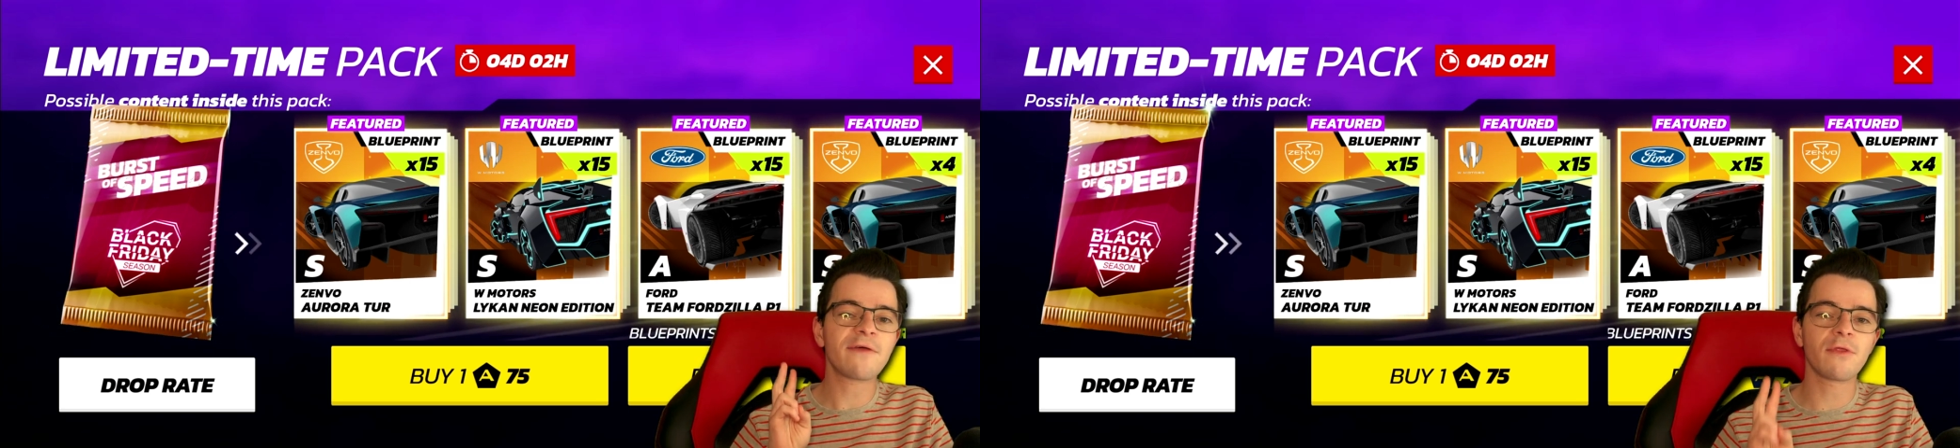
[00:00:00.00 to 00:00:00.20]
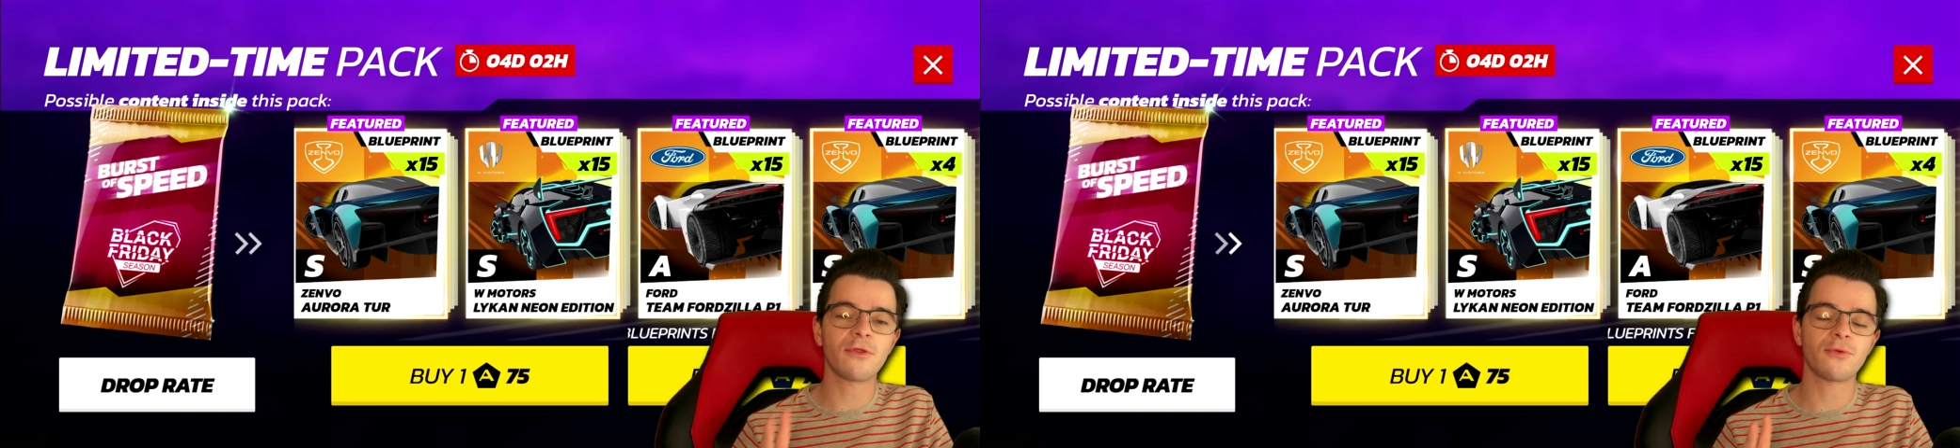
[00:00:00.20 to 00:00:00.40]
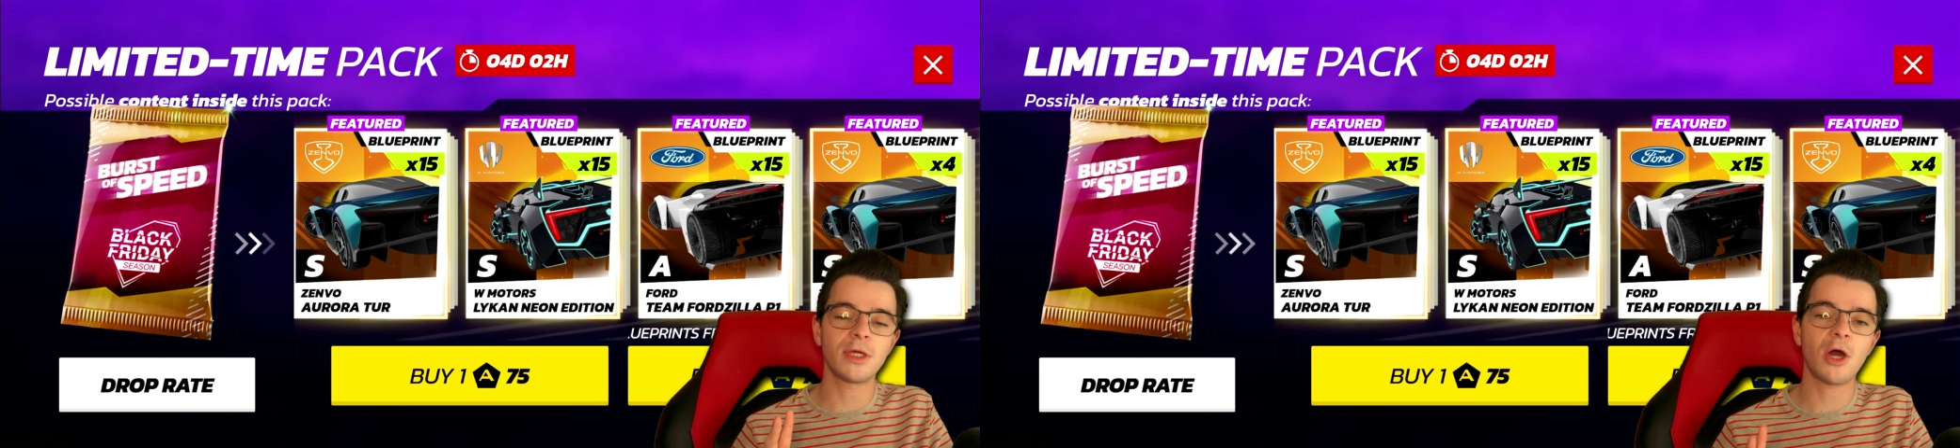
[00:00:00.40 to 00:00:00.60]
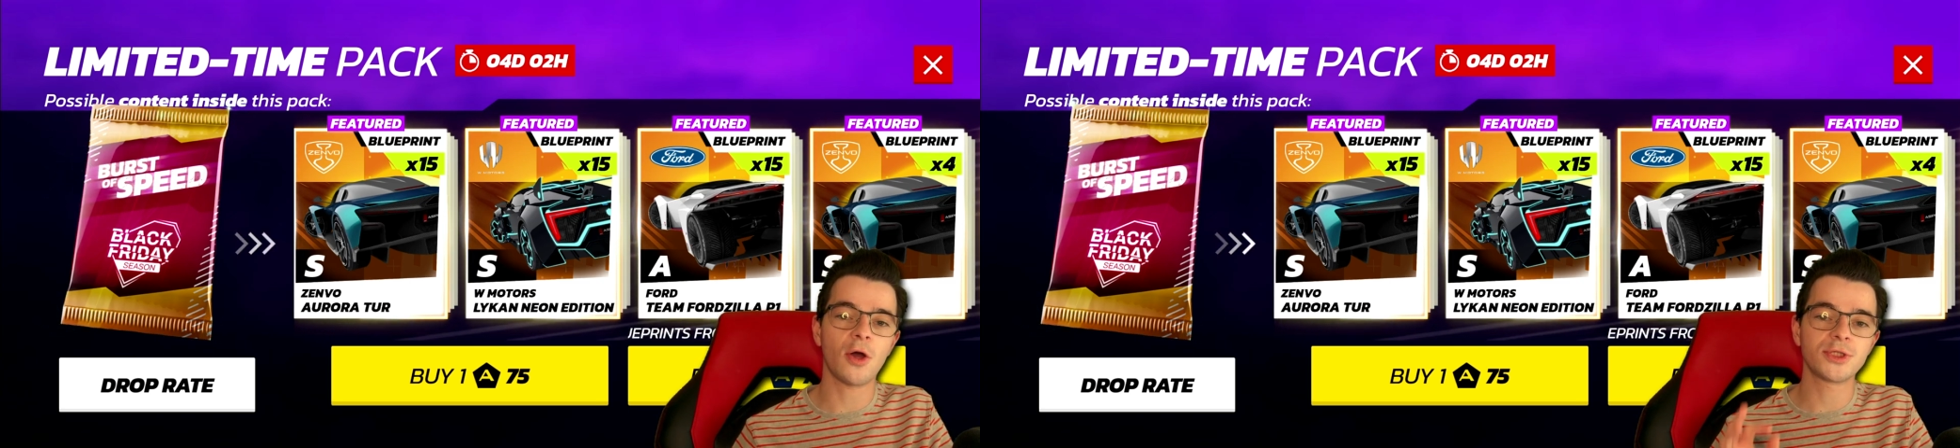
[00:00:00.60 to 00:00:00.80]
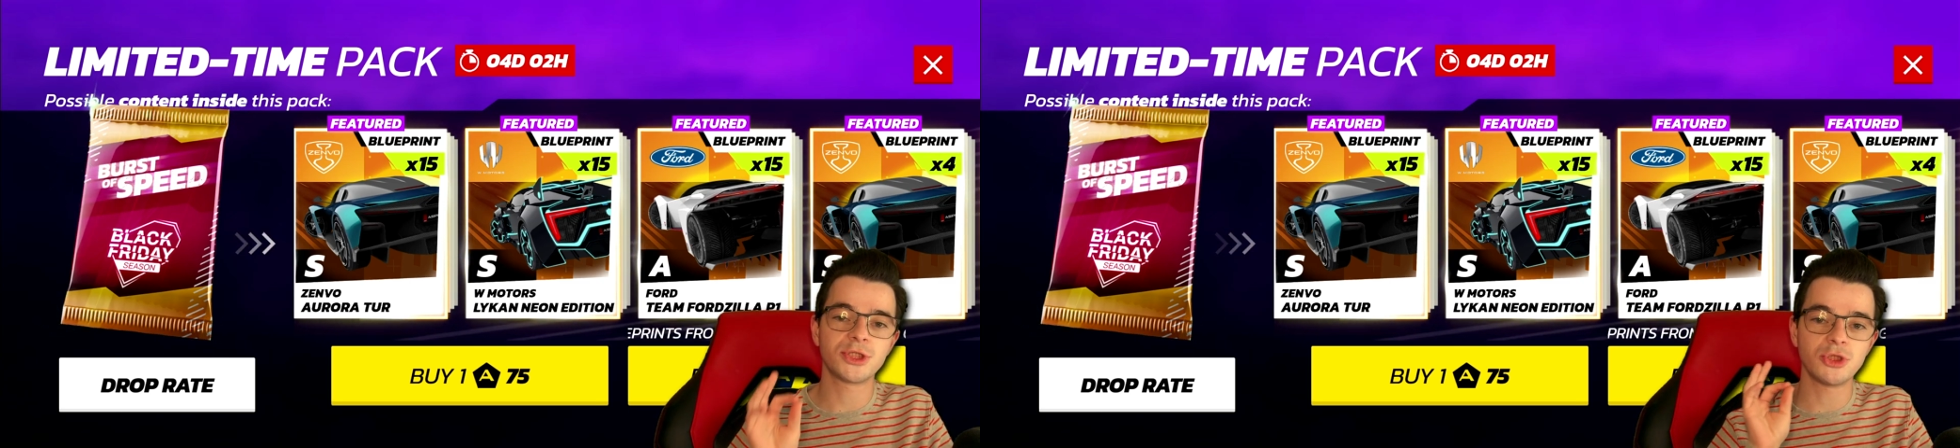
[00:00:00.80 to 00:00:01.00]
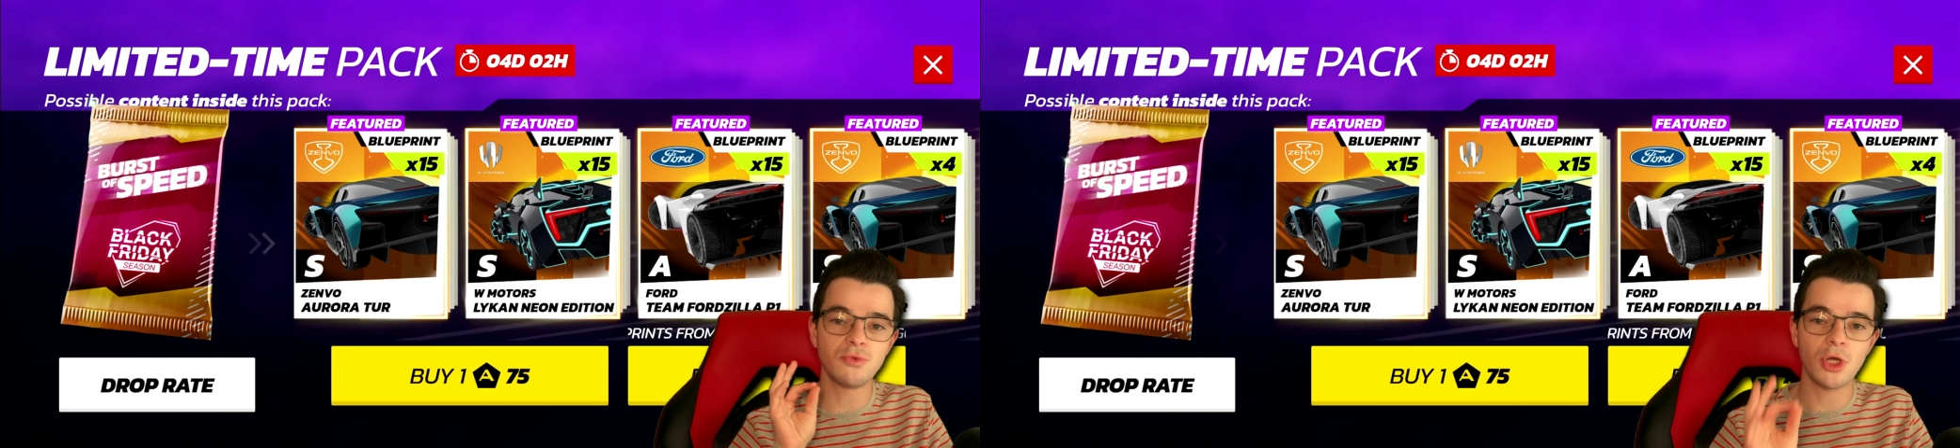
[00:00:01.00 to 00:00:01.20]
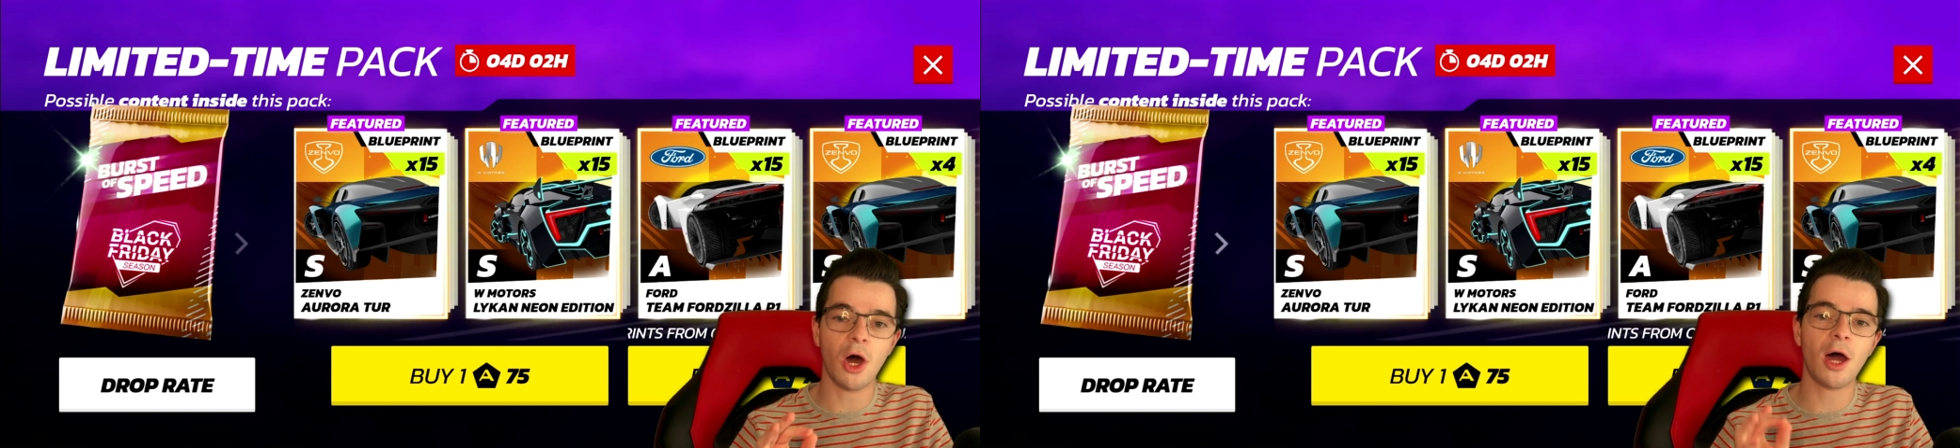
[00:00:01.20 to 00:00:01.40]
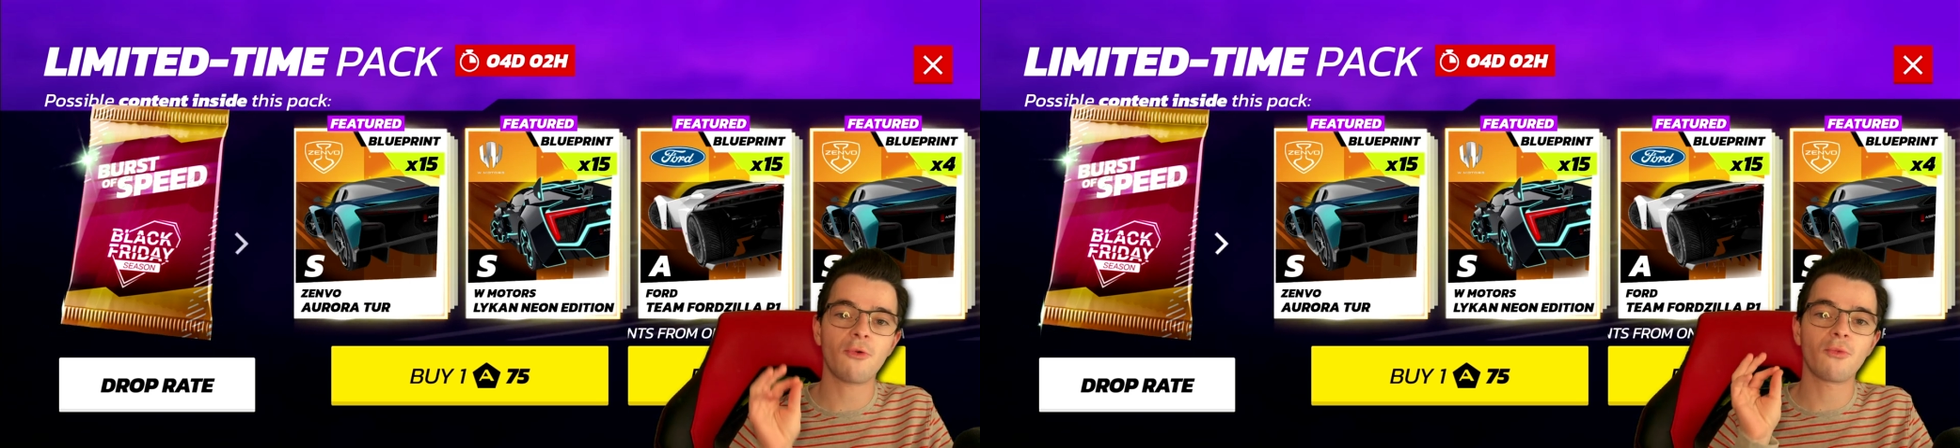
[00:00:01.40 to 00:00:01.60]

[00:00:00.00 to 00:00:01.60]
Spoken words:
of the 3 cars do not